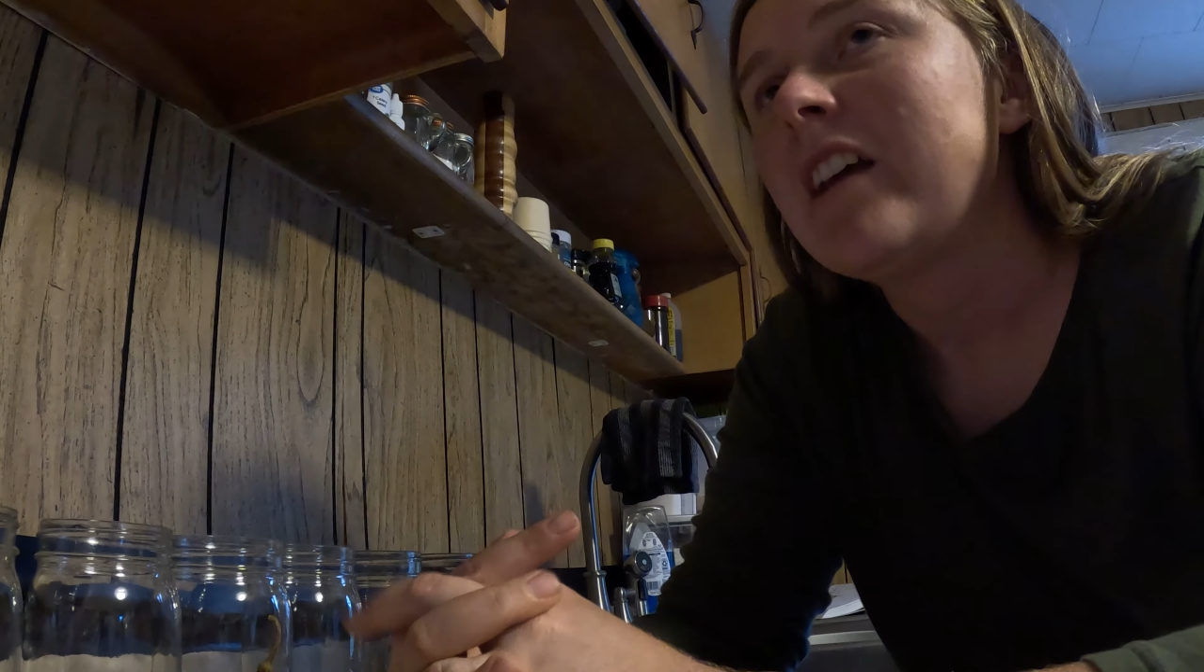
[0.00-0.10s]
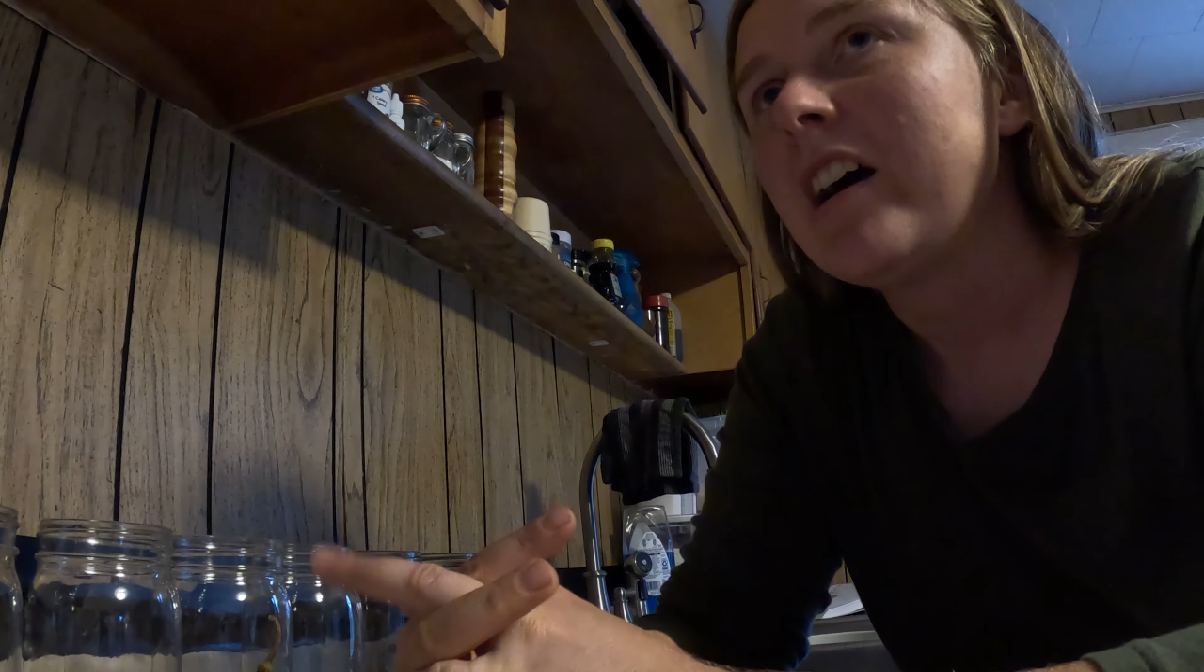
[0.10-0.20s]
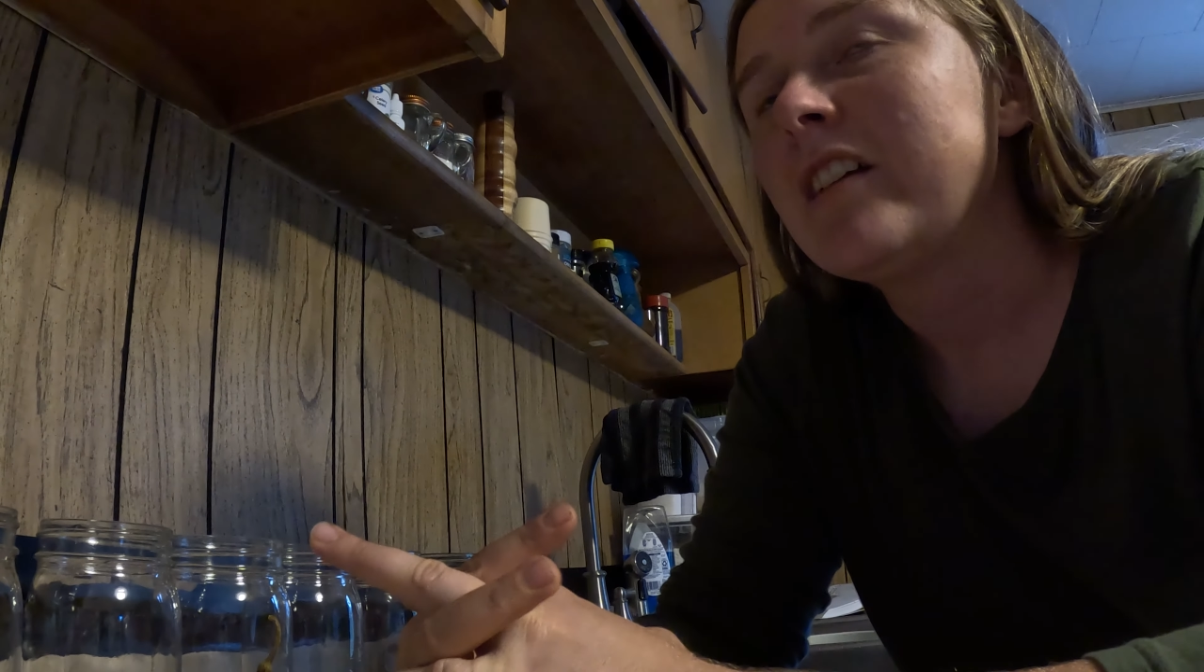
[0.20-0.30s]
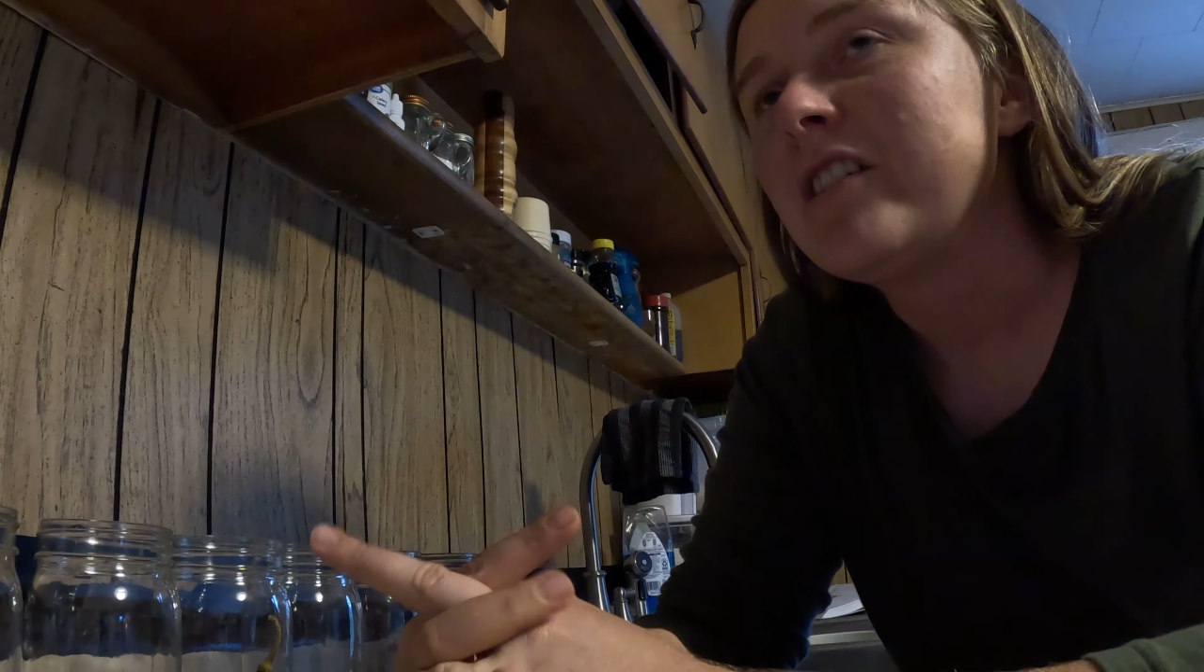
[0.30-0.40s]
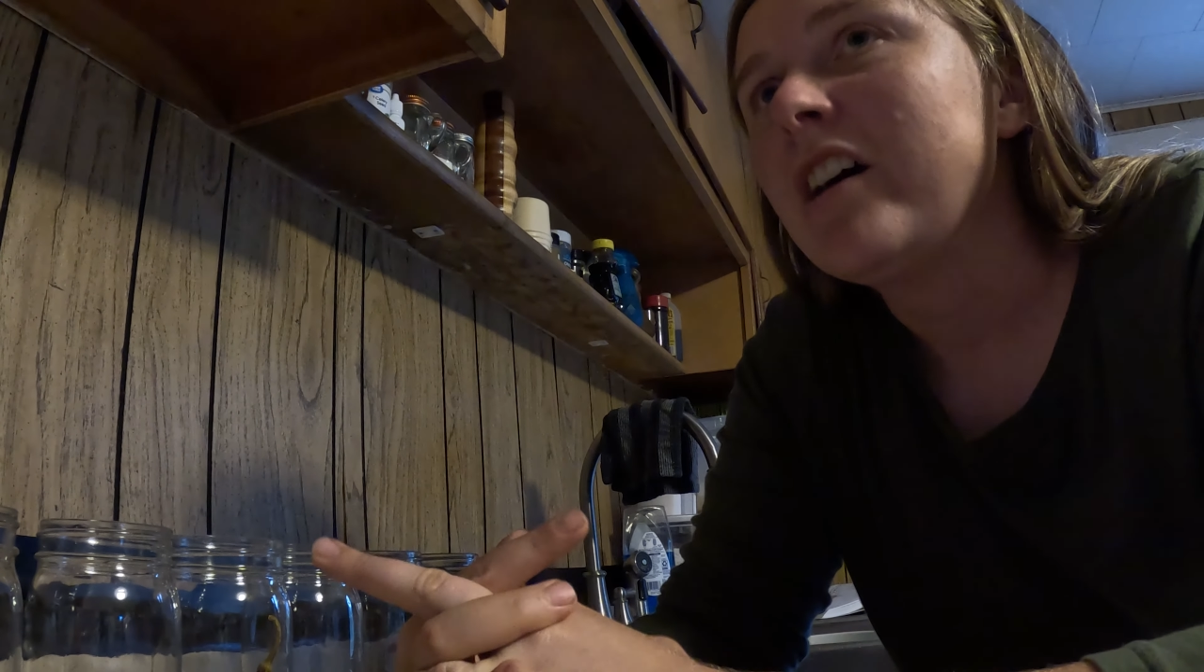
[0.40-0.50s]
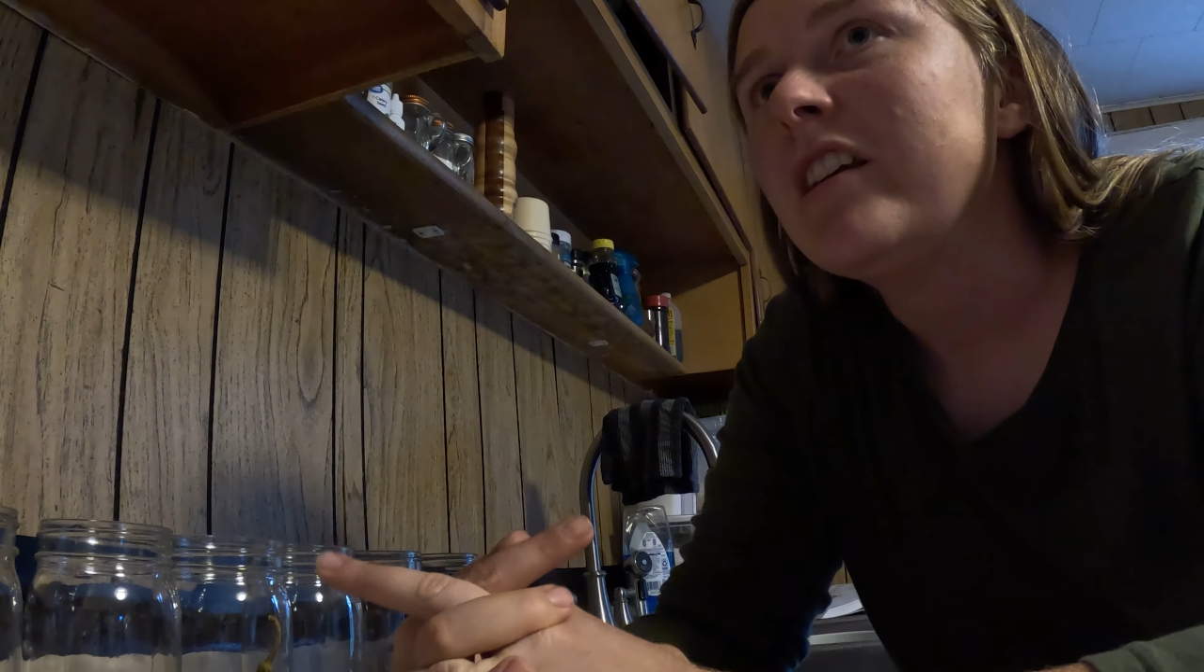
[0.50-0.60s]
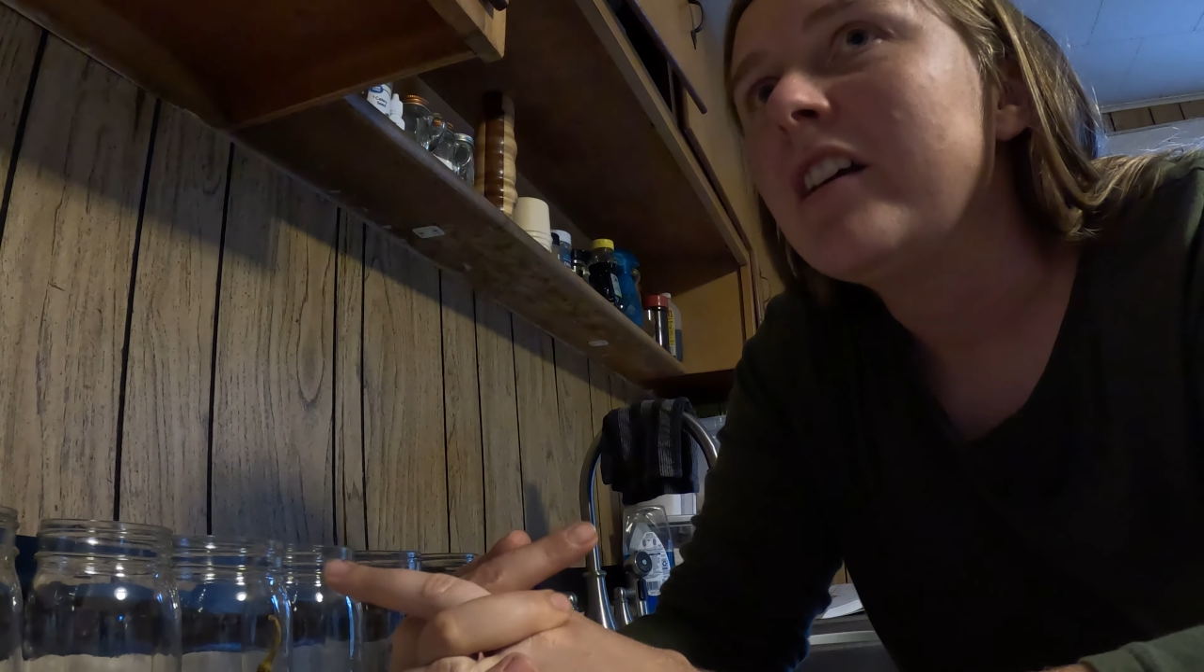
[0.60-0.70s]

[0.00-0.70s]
a ton